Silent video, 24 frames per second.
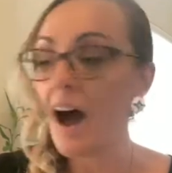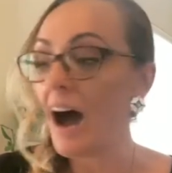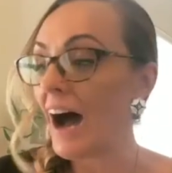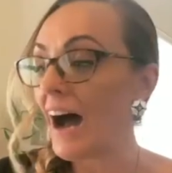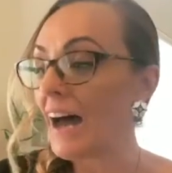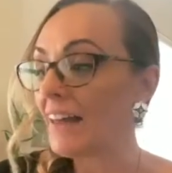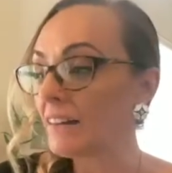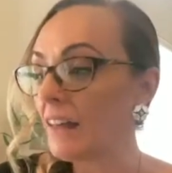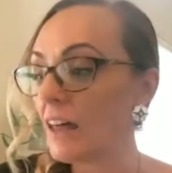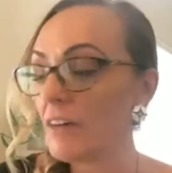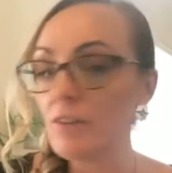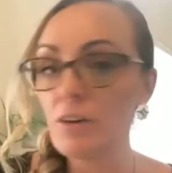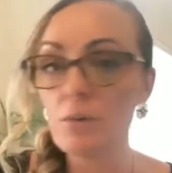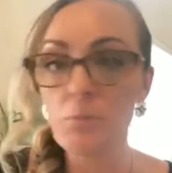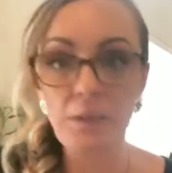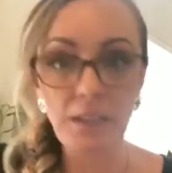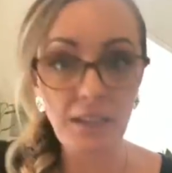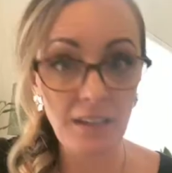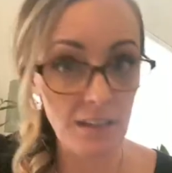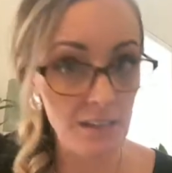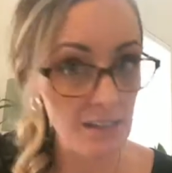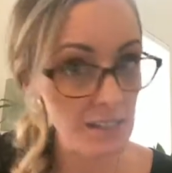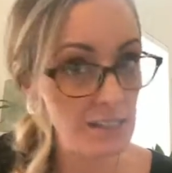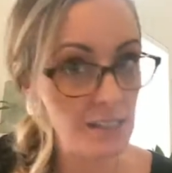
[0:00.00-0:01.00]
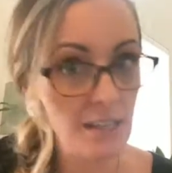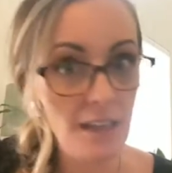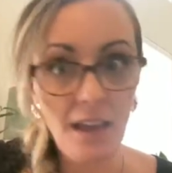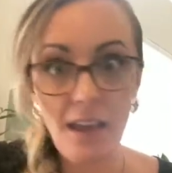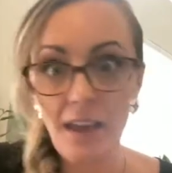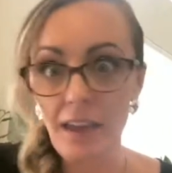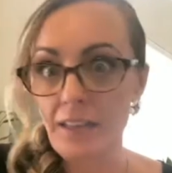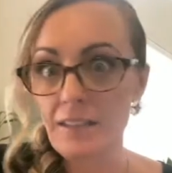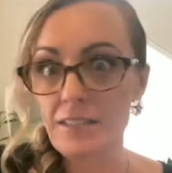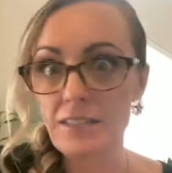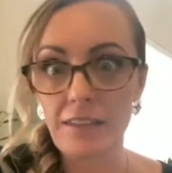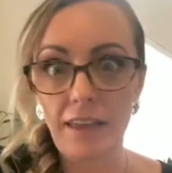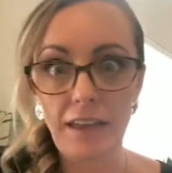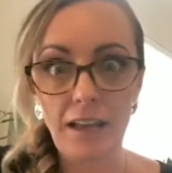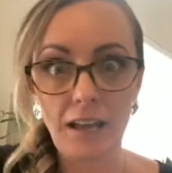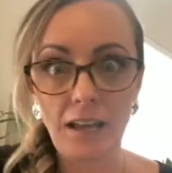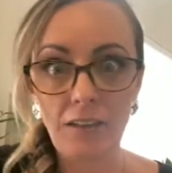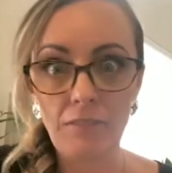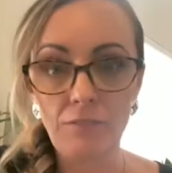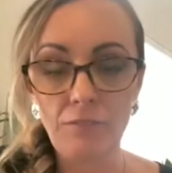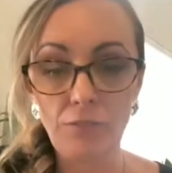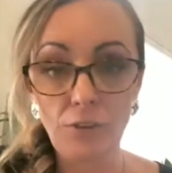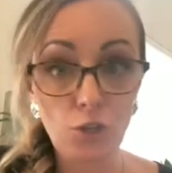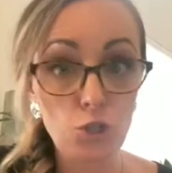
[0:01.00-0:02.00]
I love it because it's like
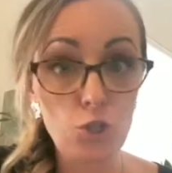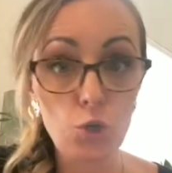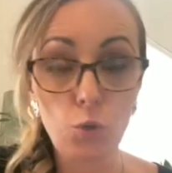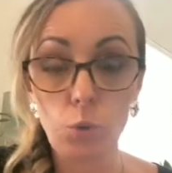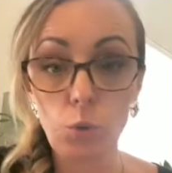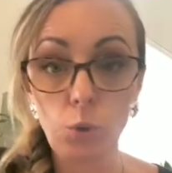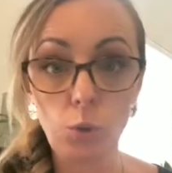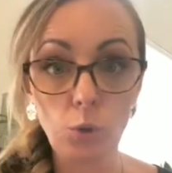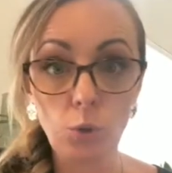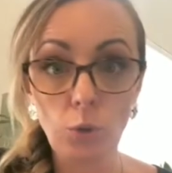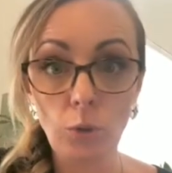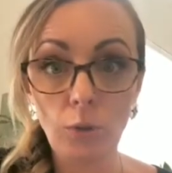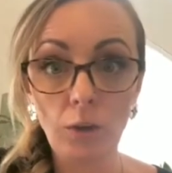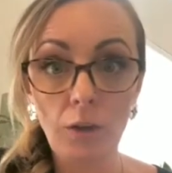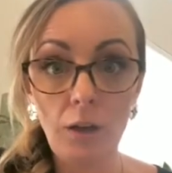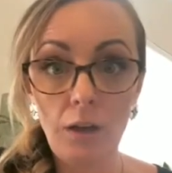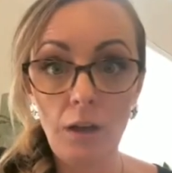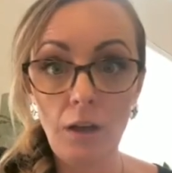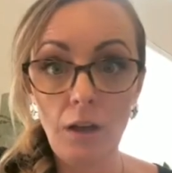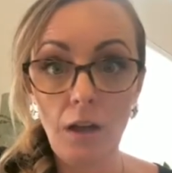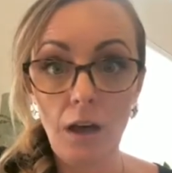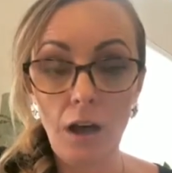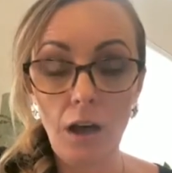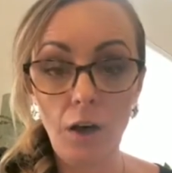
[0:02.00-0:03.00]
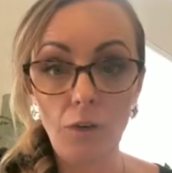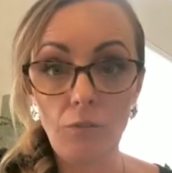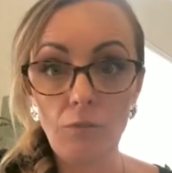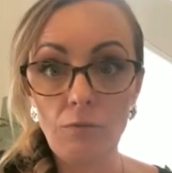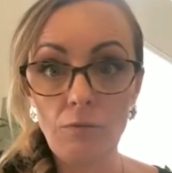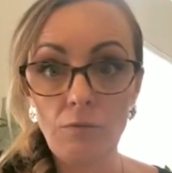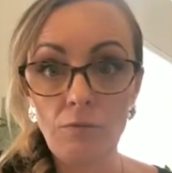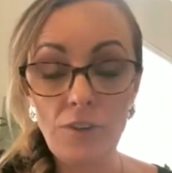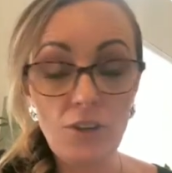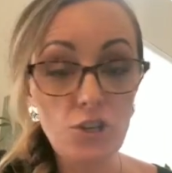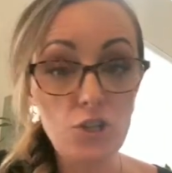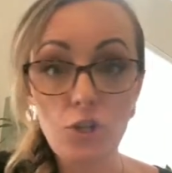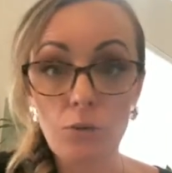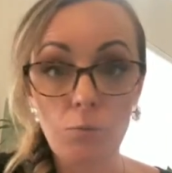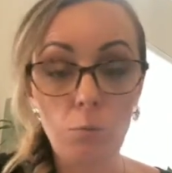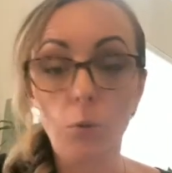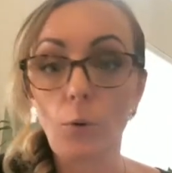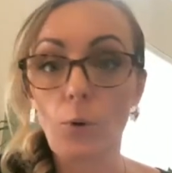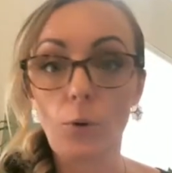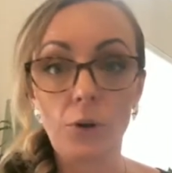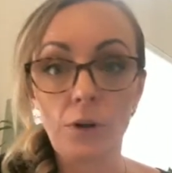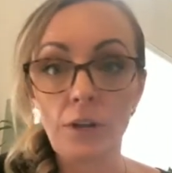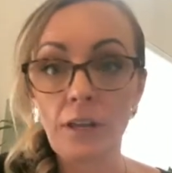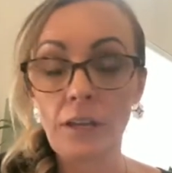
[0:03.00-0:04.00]
a virtual vision
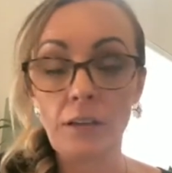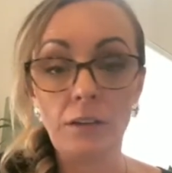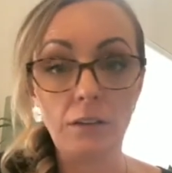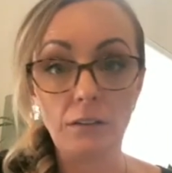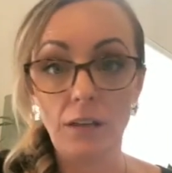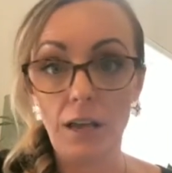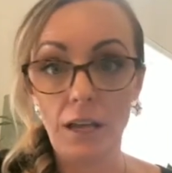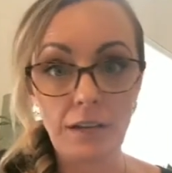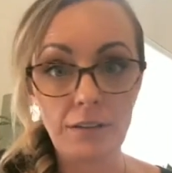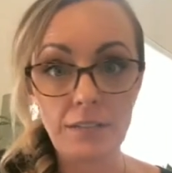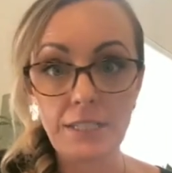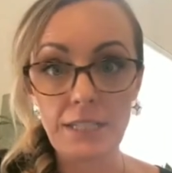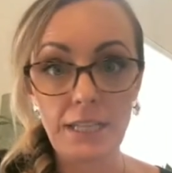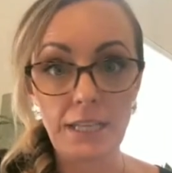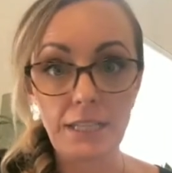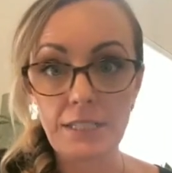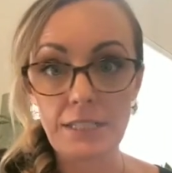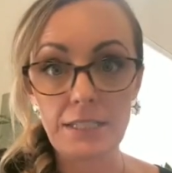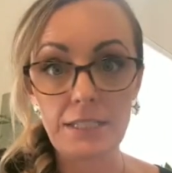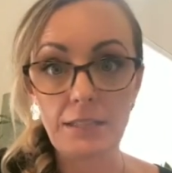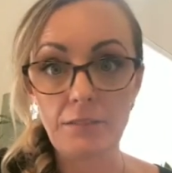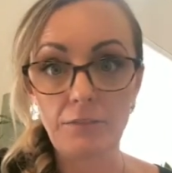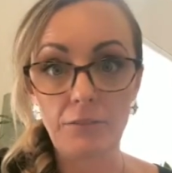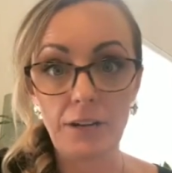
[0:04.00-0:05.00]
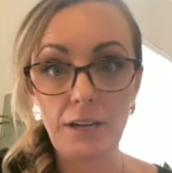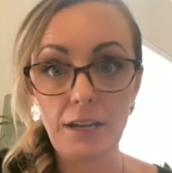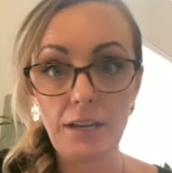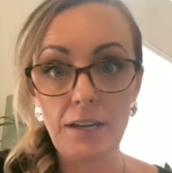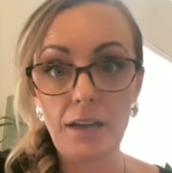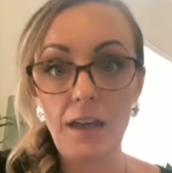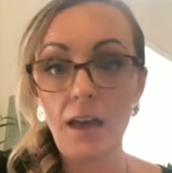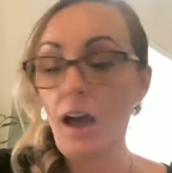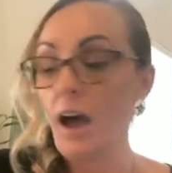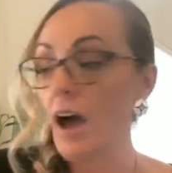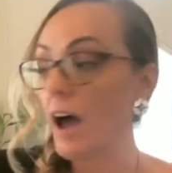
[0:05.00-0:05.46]
board in a lot of sense, right?